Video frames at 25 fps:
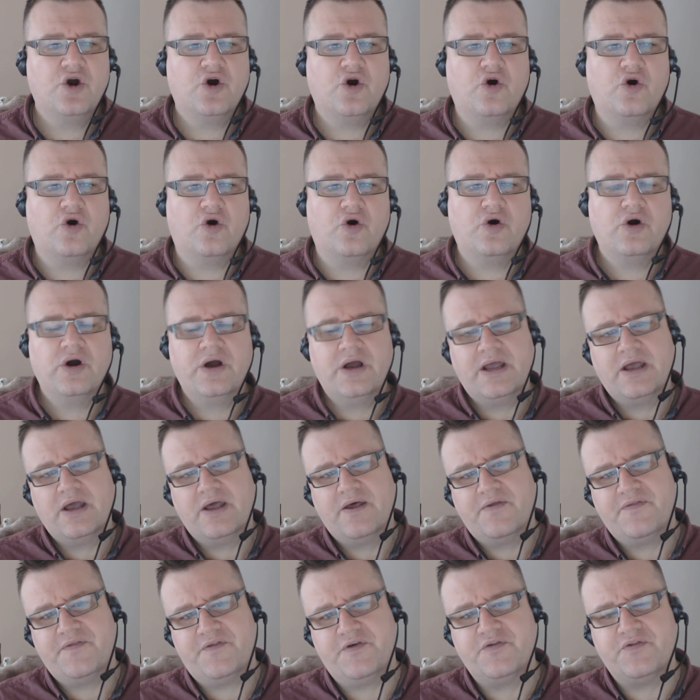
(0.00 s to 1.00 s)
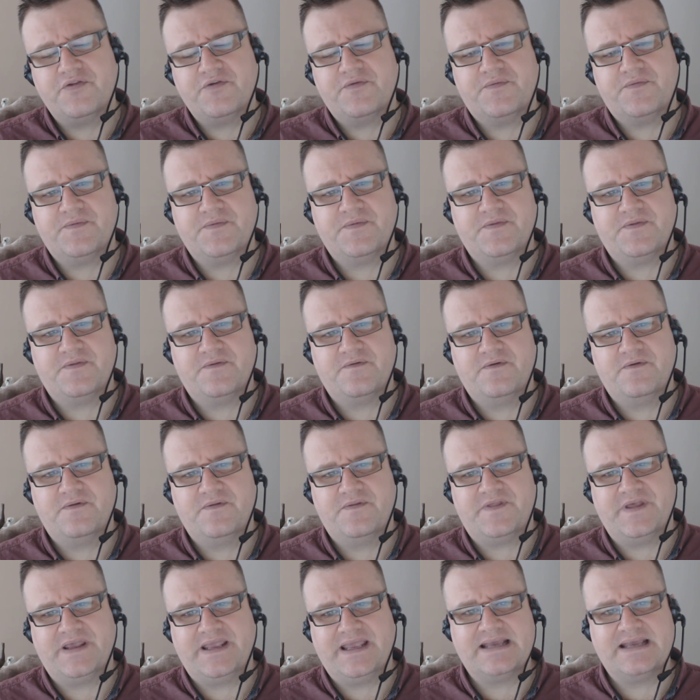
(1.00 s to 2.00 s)
Or the other
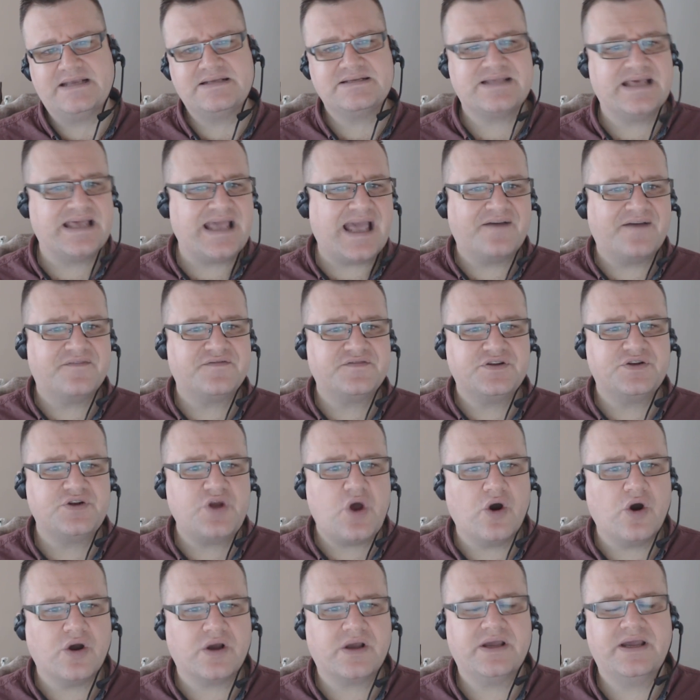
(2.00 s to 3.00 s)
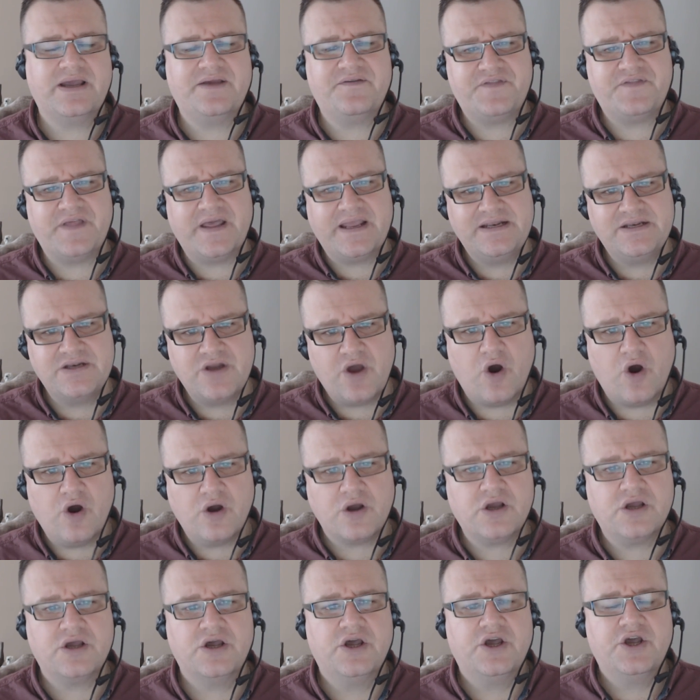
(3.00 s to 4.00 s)
thing is they have to knock. If they
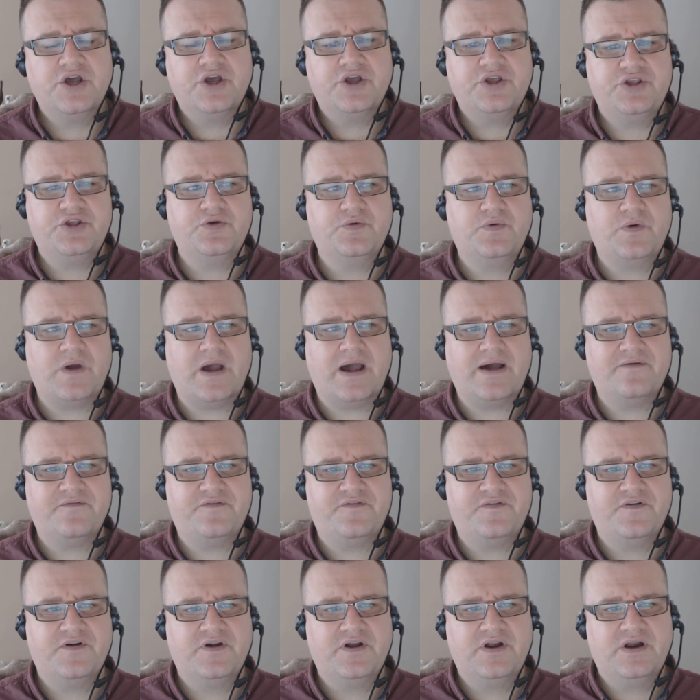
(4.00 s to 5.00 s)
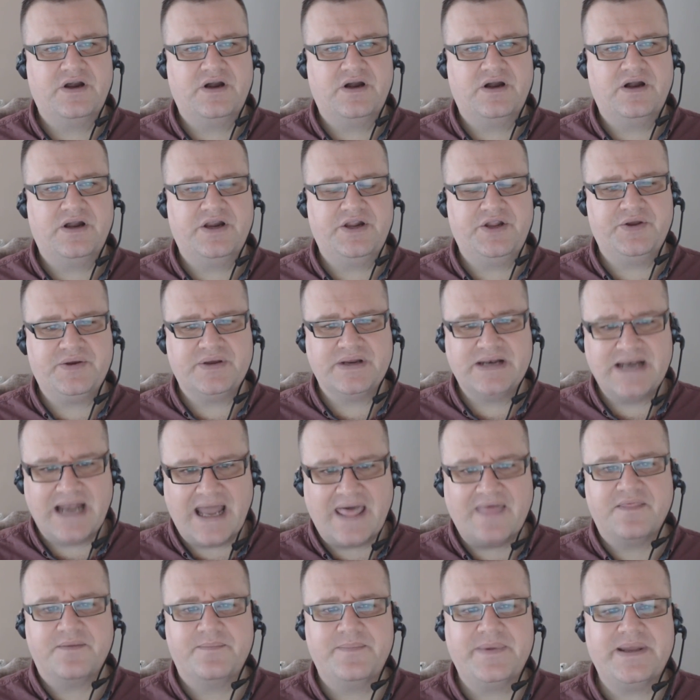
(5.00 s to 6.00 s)
knock, you can
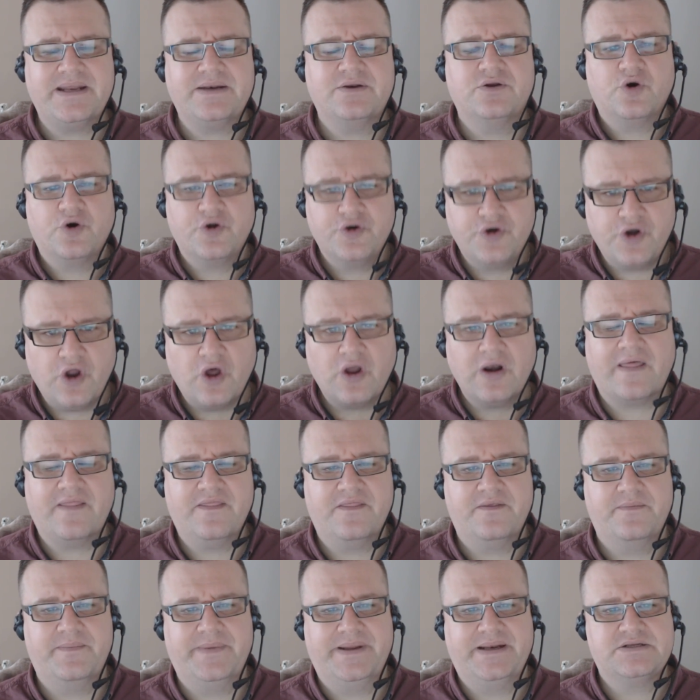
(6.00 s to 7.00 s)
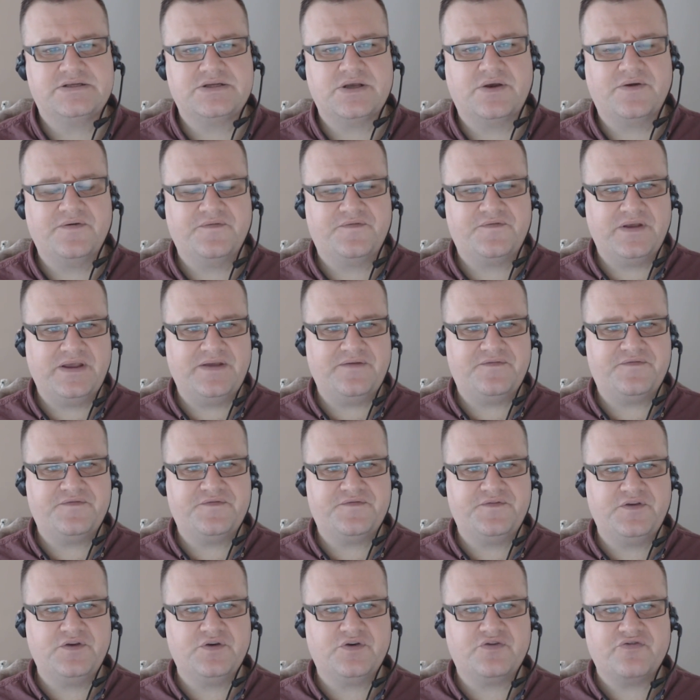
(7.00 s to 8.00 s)
let them in or not let them in. So if
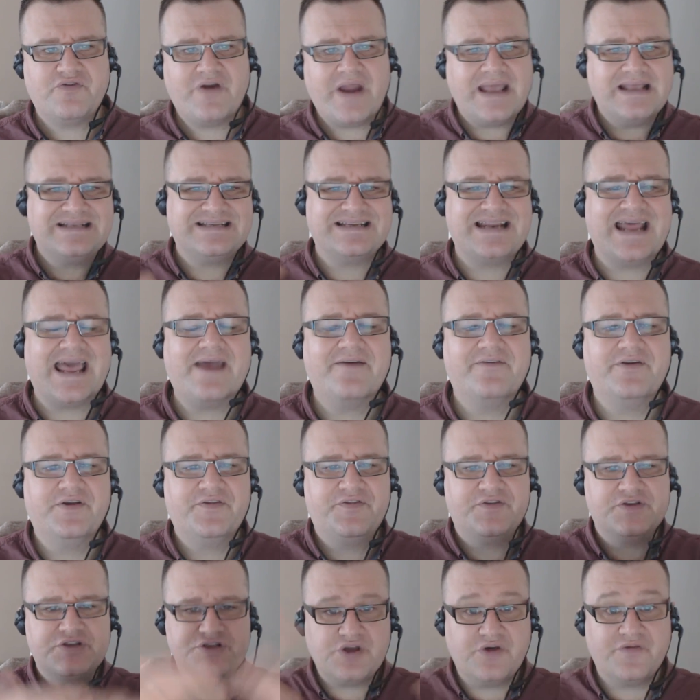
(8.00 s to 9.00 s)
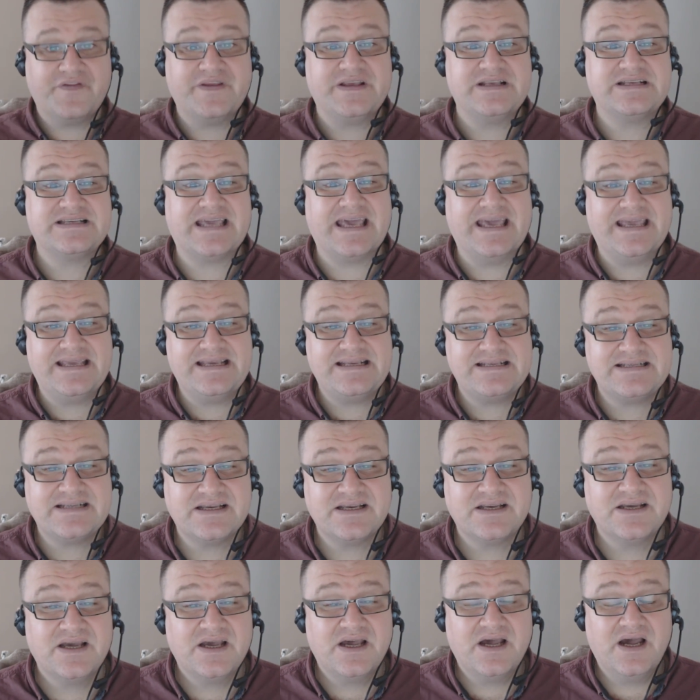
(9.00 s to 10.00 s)
you create an area that's got these
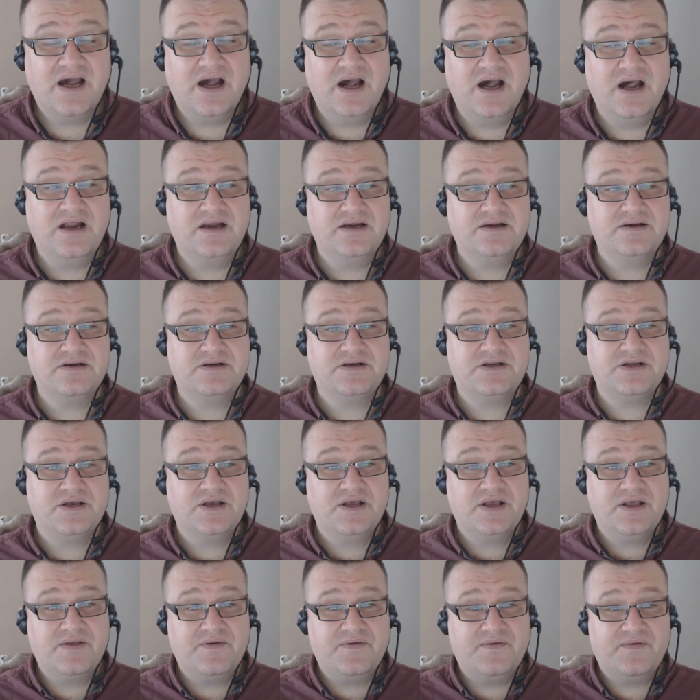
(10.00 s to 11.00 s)
keys and